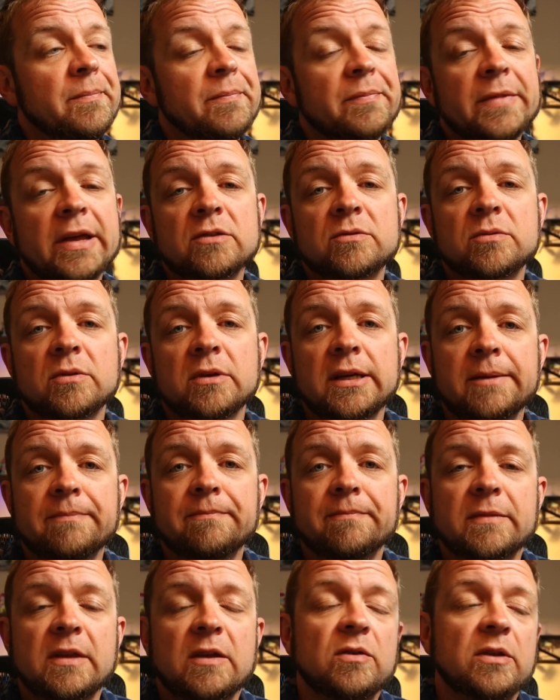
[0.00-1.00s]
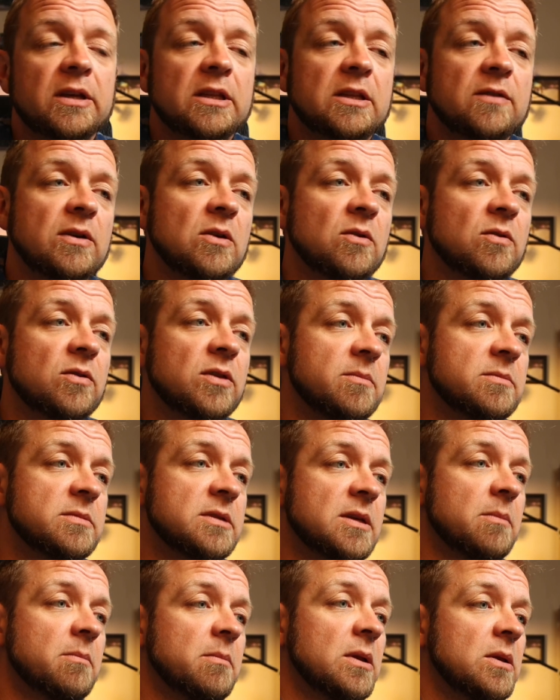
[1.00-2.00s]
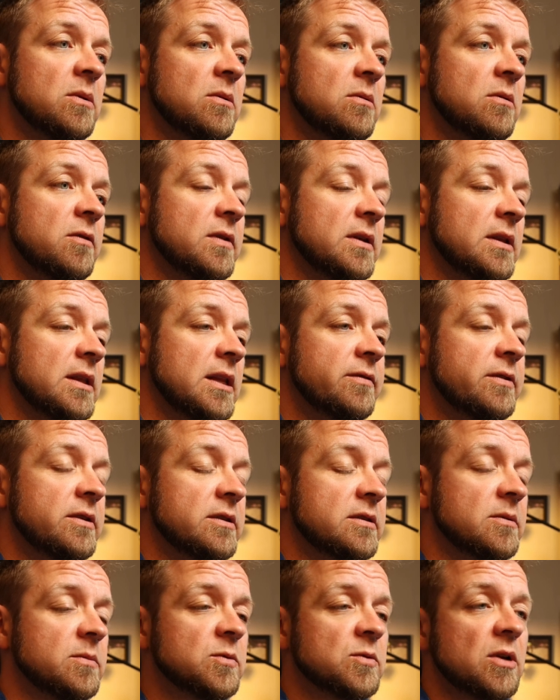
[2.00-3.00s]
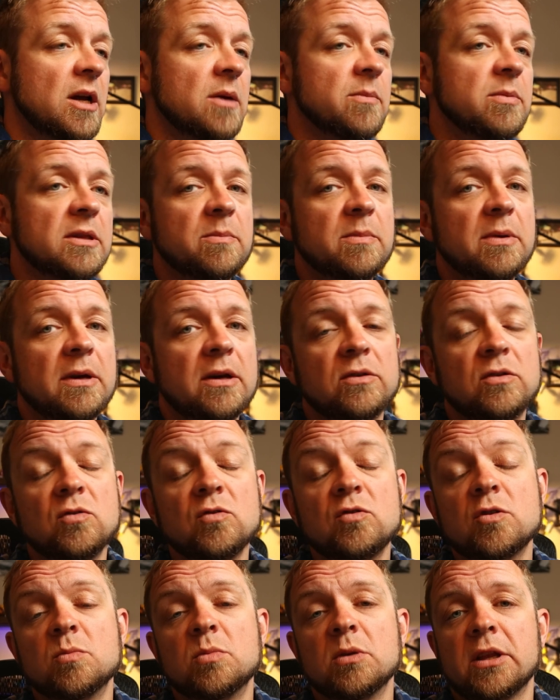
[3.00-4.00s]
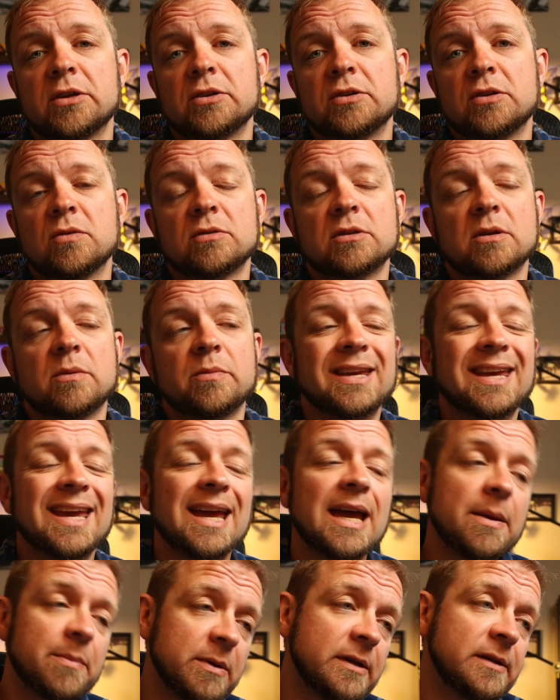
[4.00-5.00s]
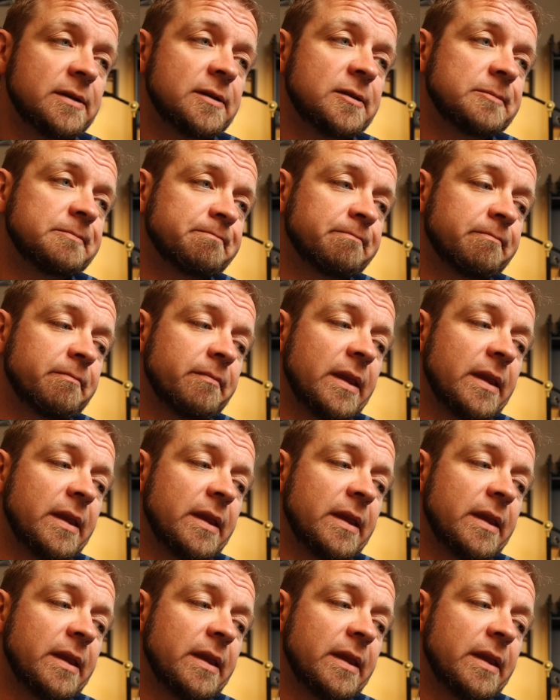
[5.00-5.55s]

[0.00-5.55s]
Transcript: That's really it. If you liked the video, thumbs up below. If you loved it, subscribe, hit the bell. YouTube will let you know something happened.